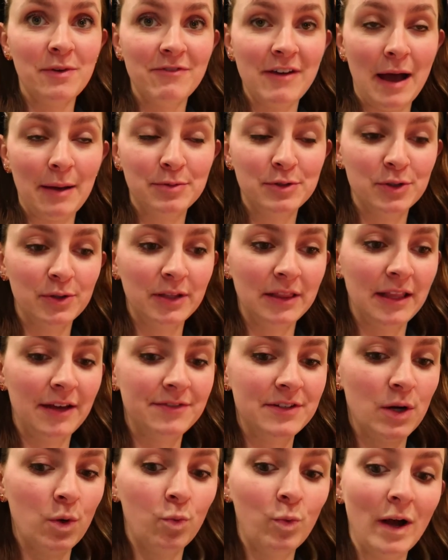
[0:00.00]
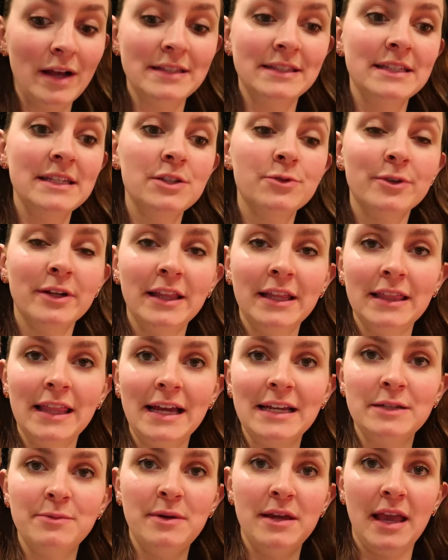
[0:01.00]
We've absolutely loved it. Wesley's really
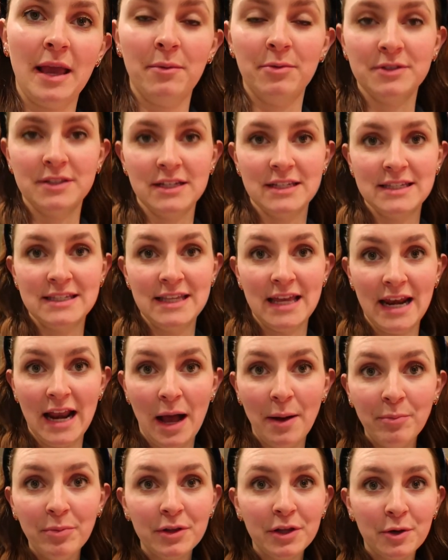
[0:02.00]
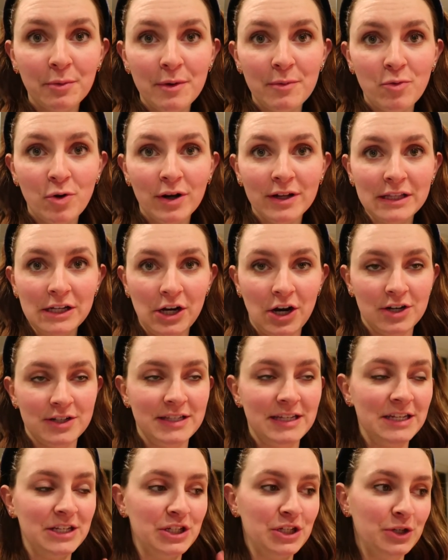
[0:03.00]
liked being able to sit up a little bit more in the car
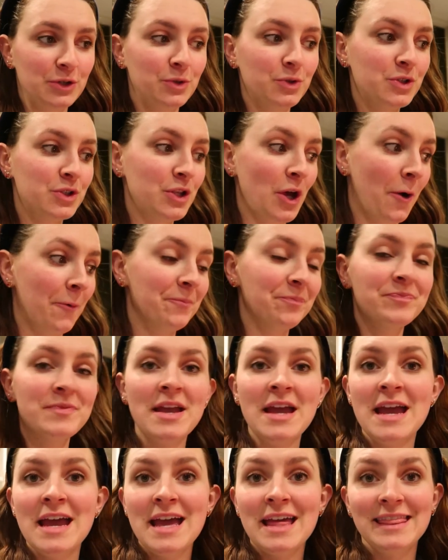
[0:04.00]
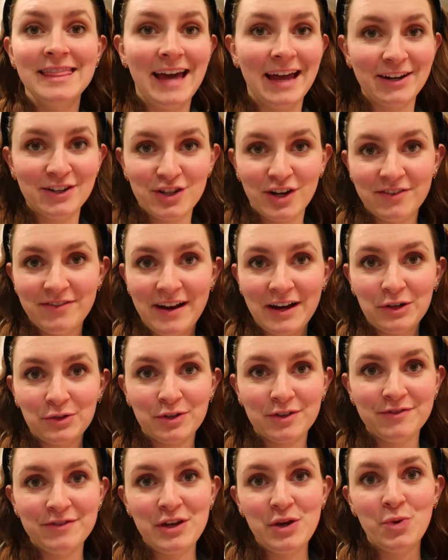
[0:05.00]
seat too. So that is our
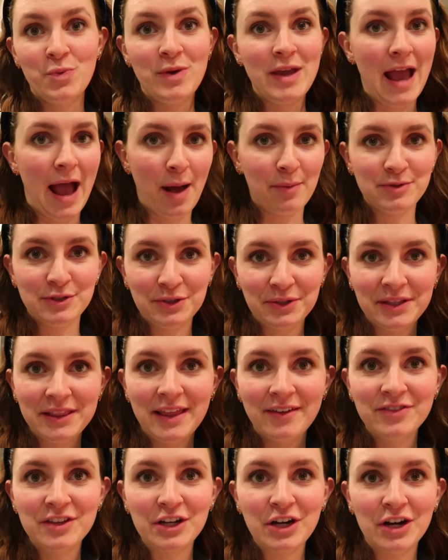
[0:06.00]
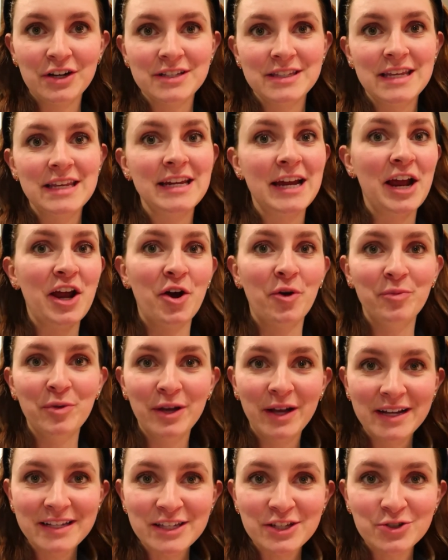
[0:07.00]
final review. We absolutely love the car seat. I hope
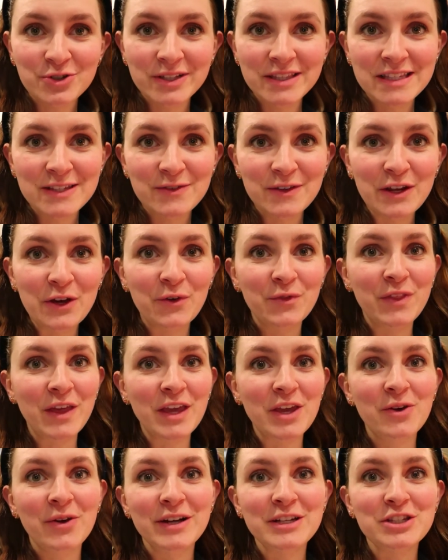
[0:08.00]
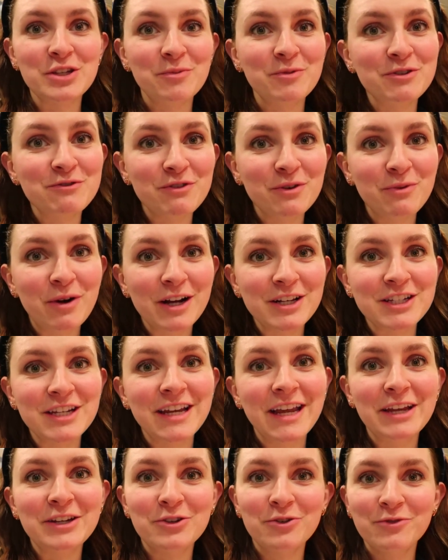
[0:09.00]
you guys enjoyed enjoyed this video, thank you guys so much for
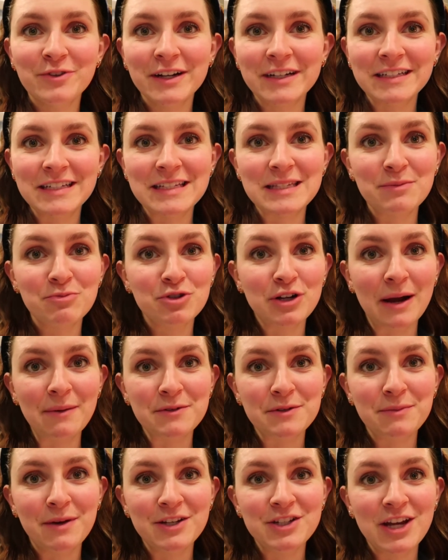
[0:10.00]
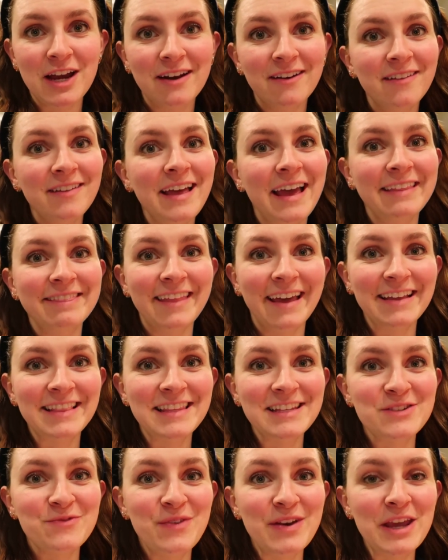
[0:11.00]
watching and don't forget to subscribe to my channel and
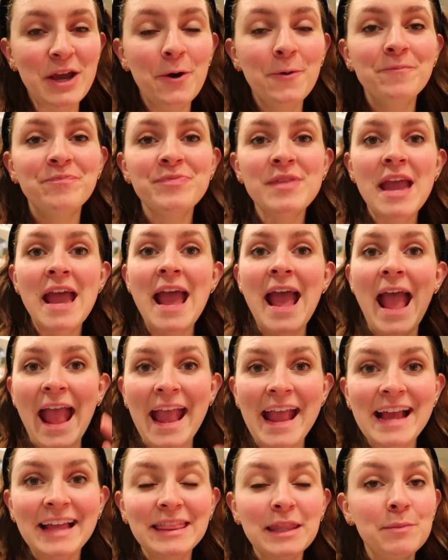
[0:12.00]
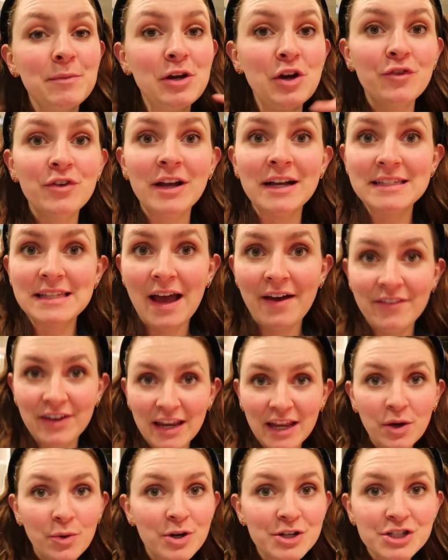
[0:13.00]
like this video. And let me know if you guys have
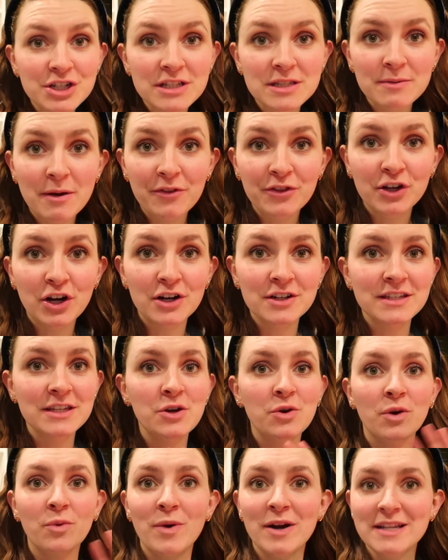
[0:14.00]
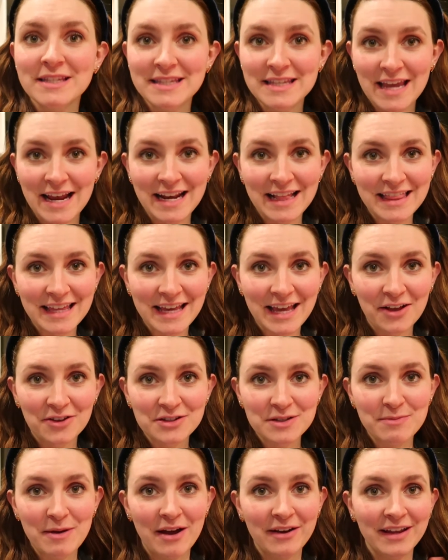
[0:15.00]
any questions about the car seat or want to see anything
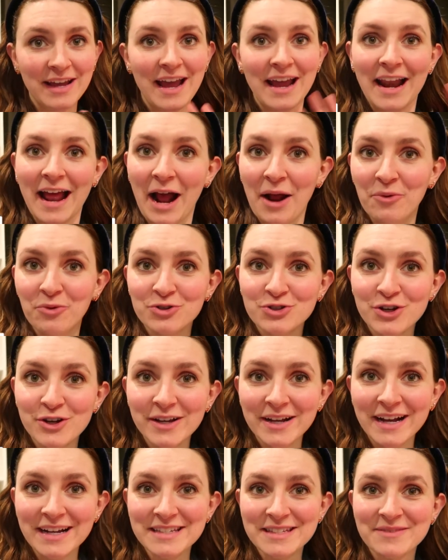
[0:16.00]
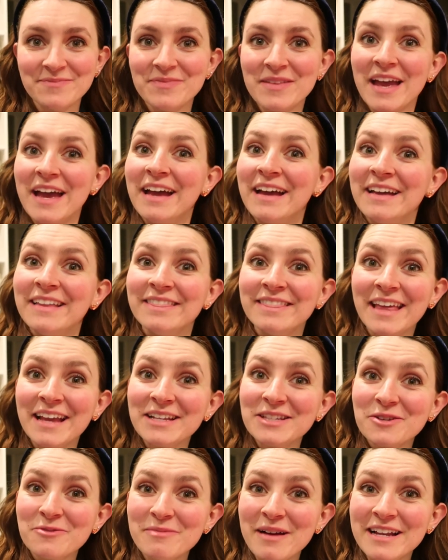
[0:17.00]
else about it and I will show you guys.
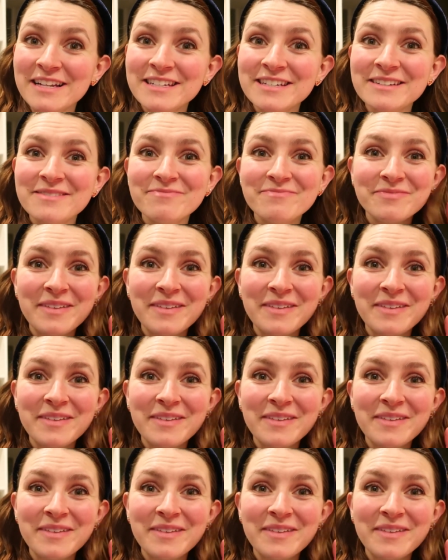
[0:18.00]
Thanks so much.